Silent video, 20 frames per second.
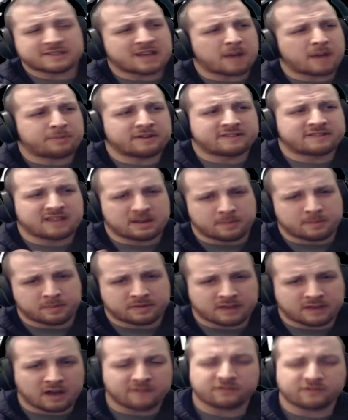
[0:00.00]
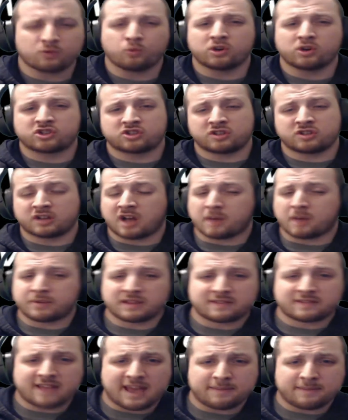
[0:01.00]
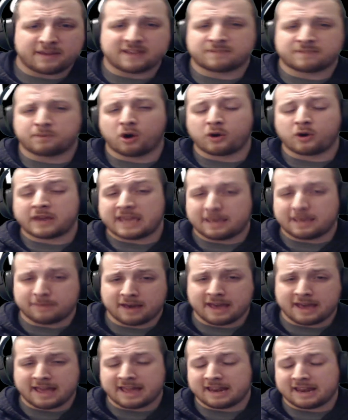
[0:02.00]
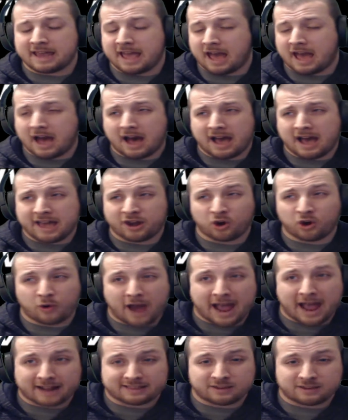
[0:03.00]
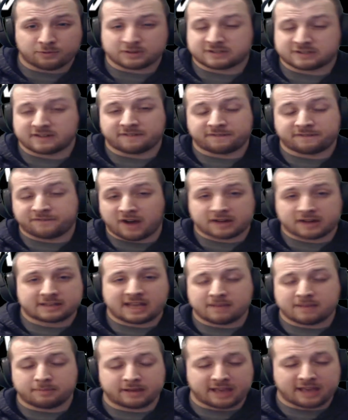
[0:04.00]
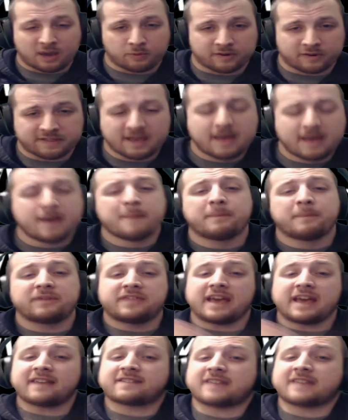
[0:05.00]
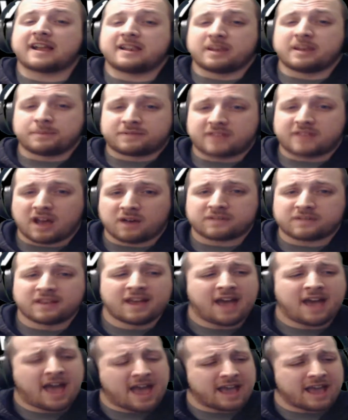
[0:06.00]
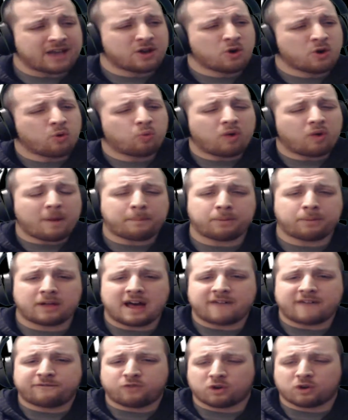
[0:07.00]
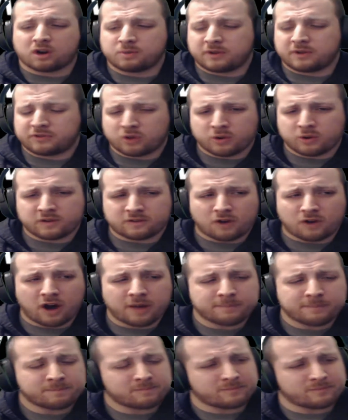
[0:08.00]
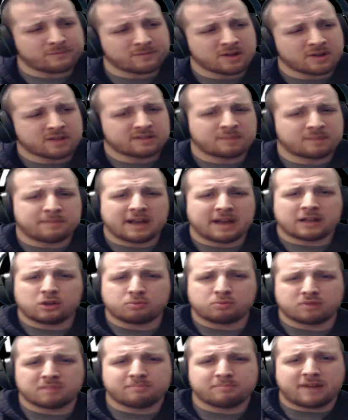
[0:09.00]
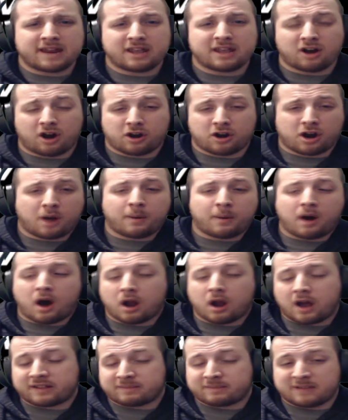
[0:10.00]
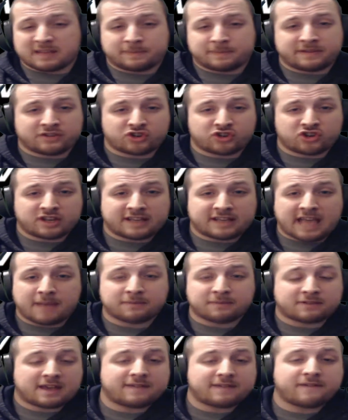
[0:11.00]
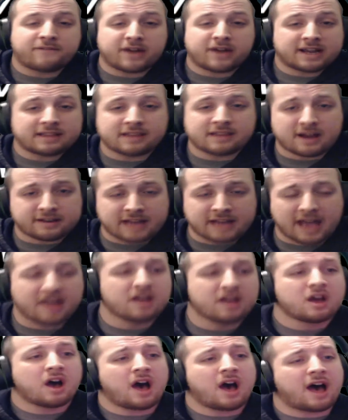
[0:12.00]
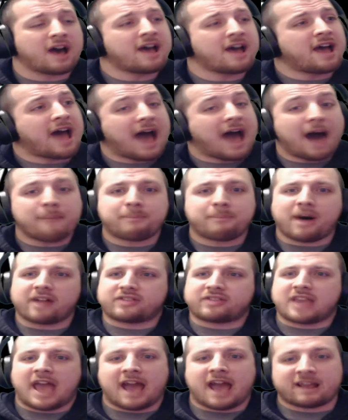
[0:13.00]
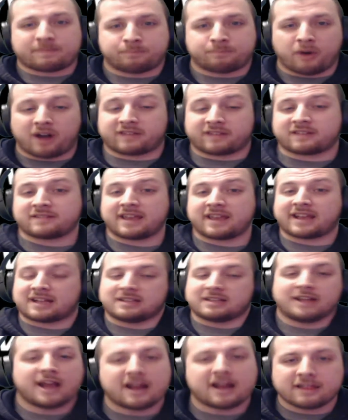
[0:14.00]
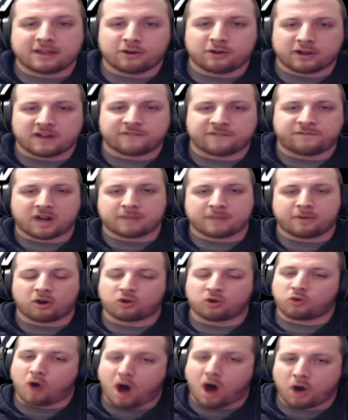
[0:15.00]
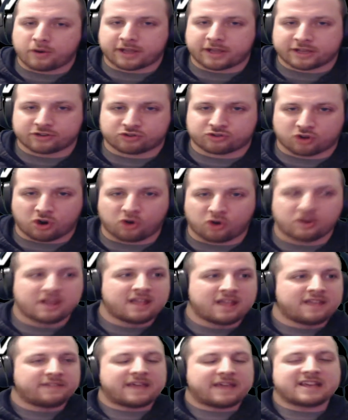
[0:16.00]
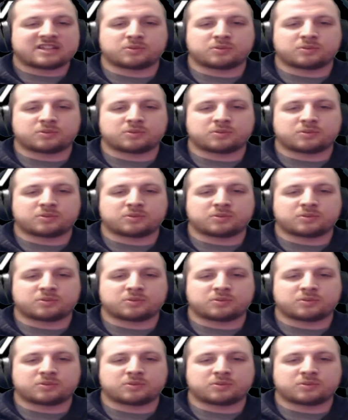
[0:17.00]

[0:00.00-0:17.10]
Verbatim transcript: company said themselves, which the company's name is Bohemia In uh, Interactive, which is a fuck name to begin with, but they said themselves, hey, what platform could we throw this on? Hmm, to make a little more money on an optimized piece of shit game that's not even fucking done yet. Huh, how about the Xbox? Because they clearly don't give a fuck about quality control. They just